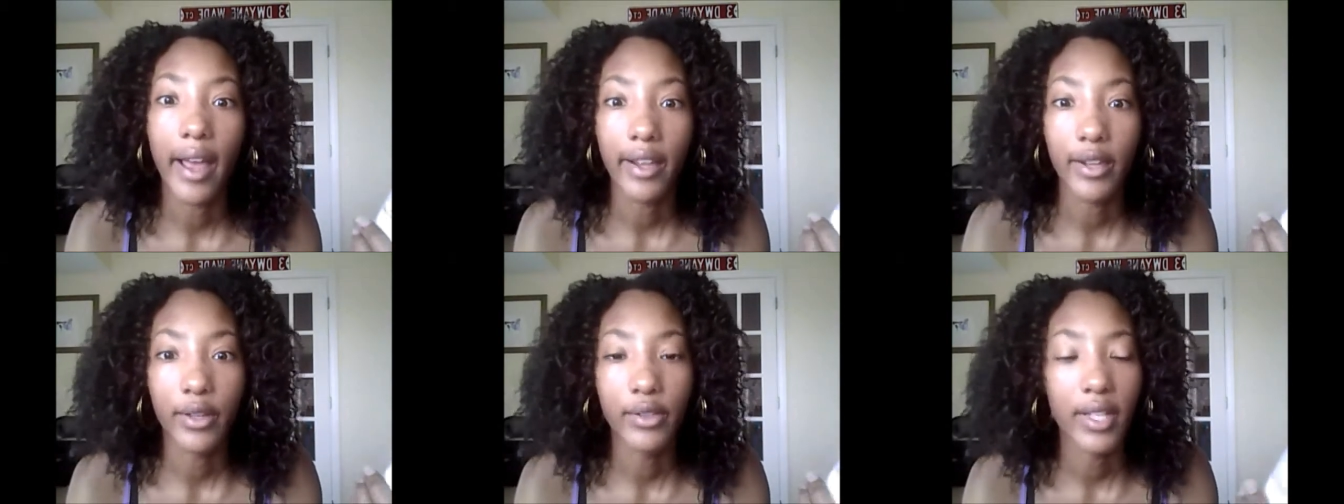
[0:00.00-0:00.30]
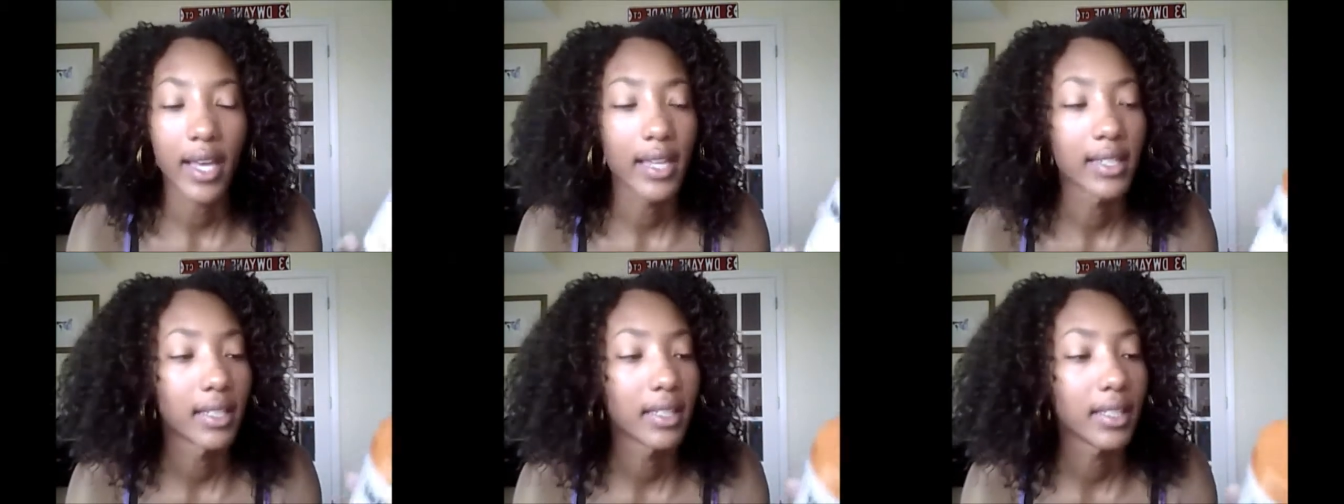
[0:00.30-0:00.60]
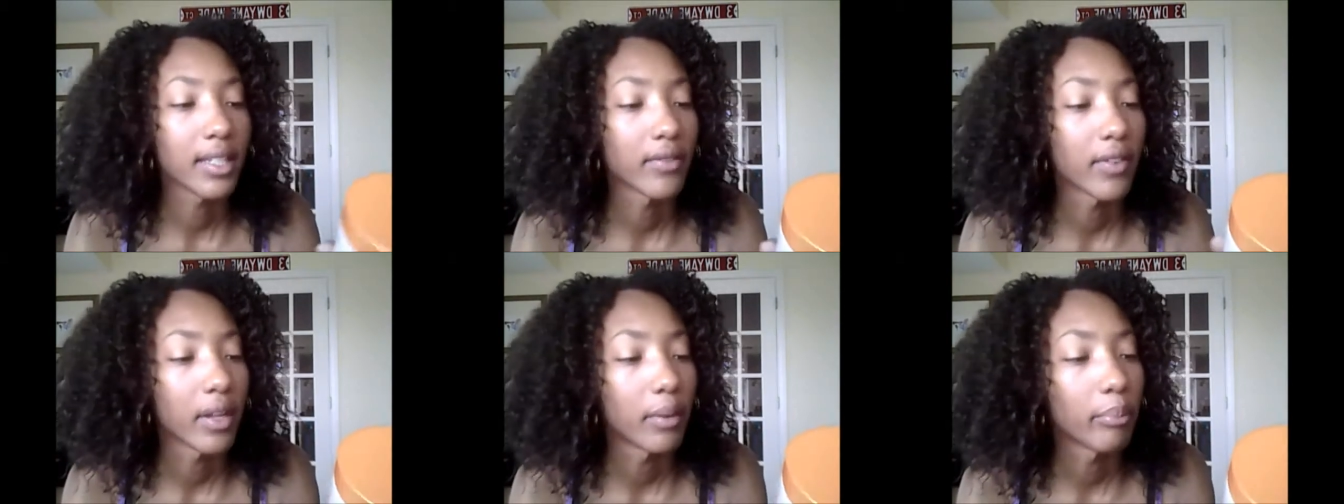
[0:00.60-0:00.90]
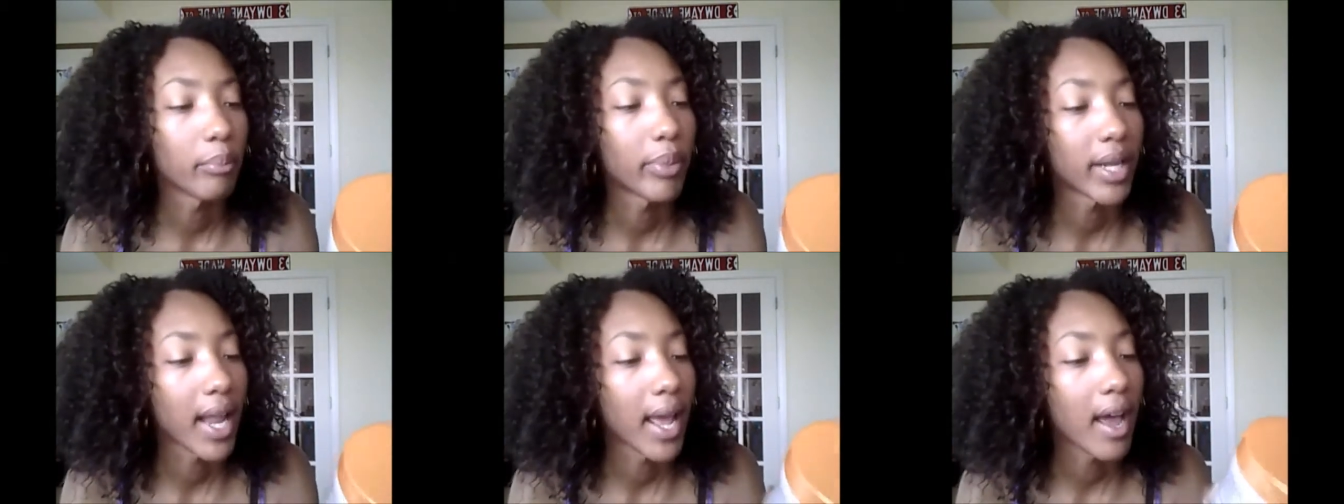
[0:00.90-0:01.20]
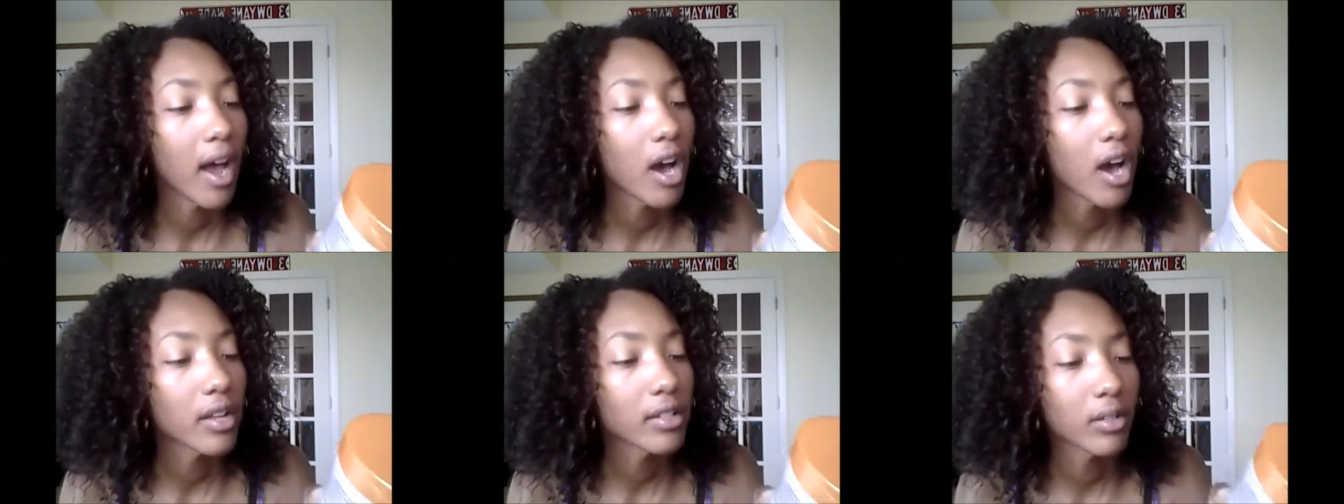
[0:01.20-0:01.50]
I use it as a leave-in, but
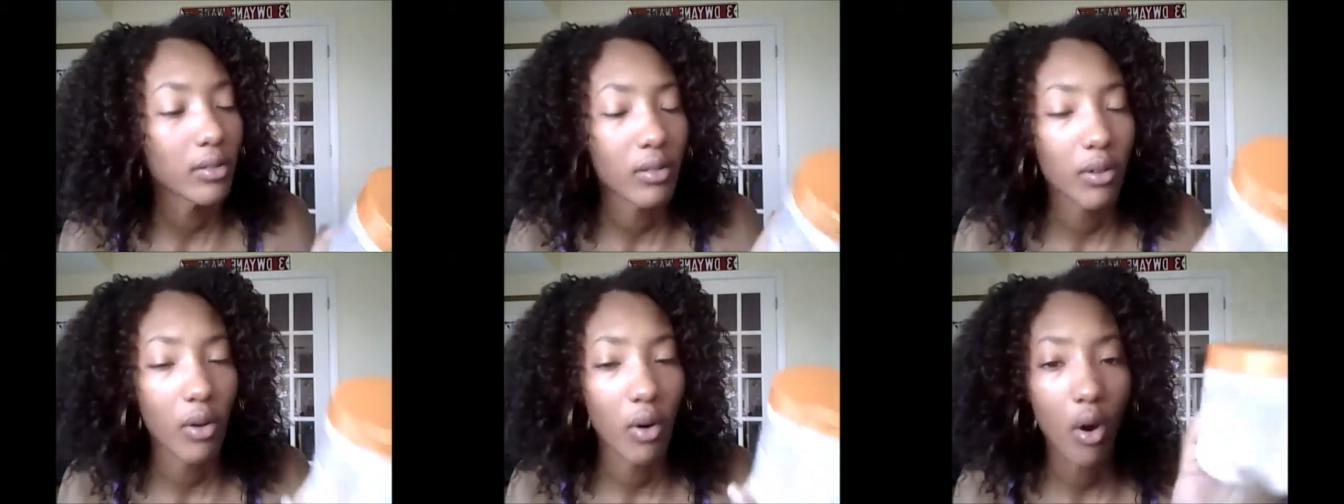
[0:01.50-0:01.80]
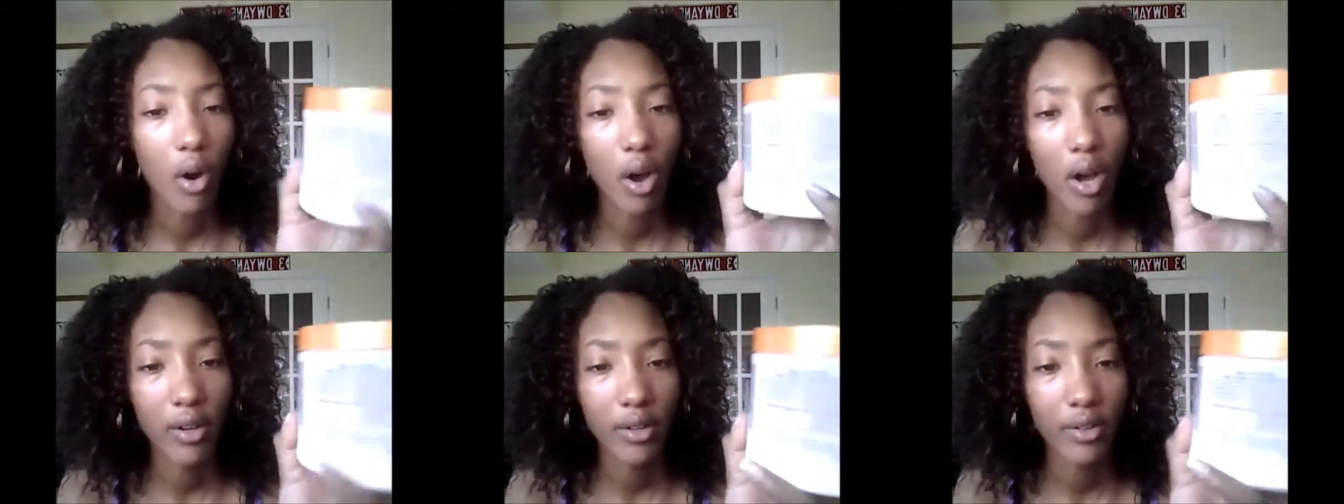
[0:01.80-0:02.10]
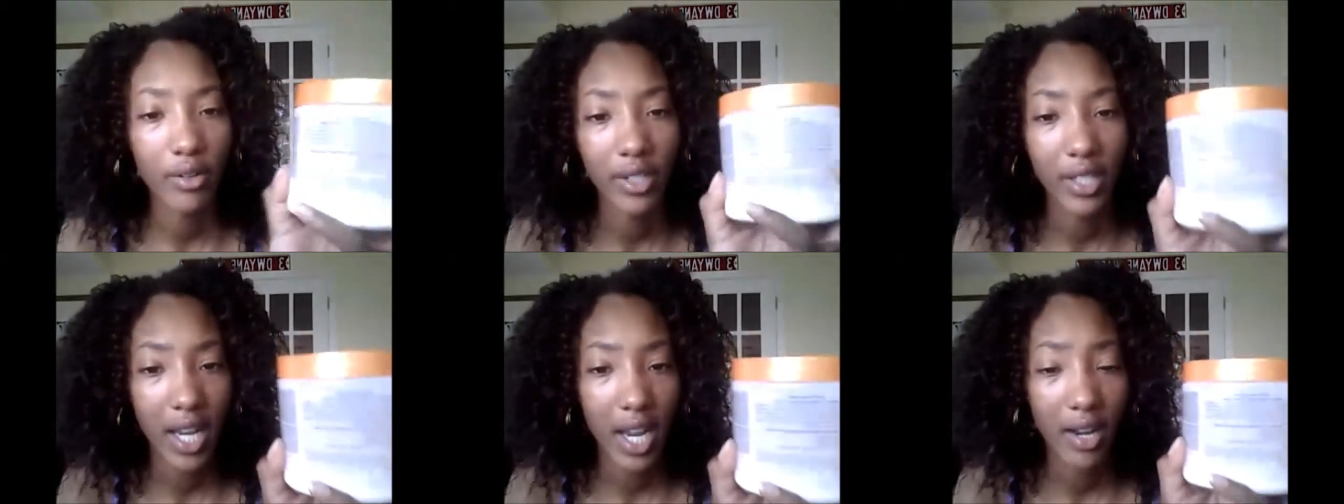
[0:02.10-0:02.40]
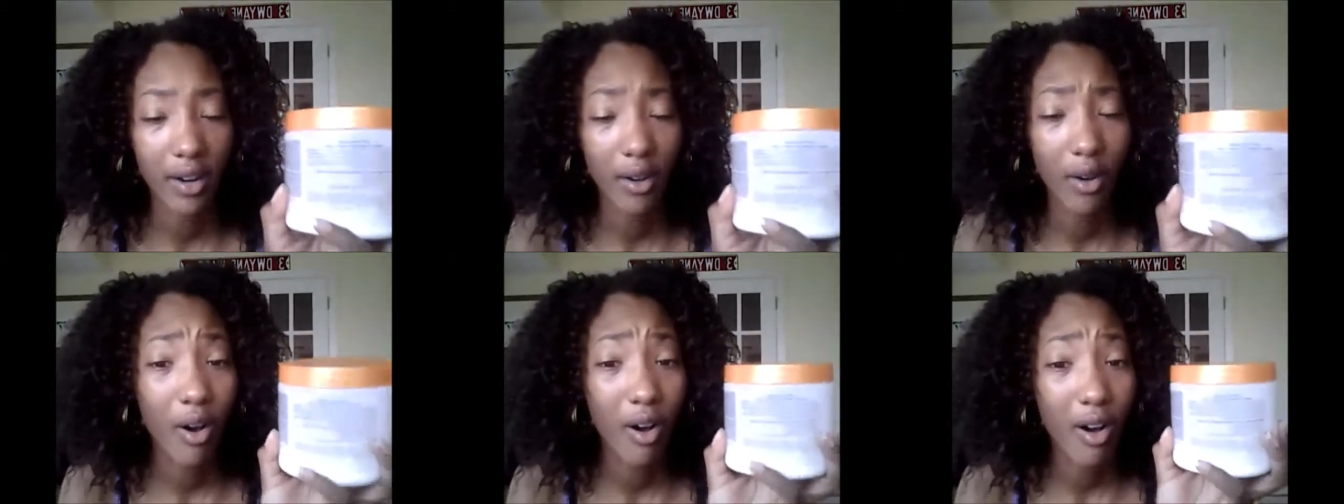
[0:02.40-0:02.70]
I also don't understand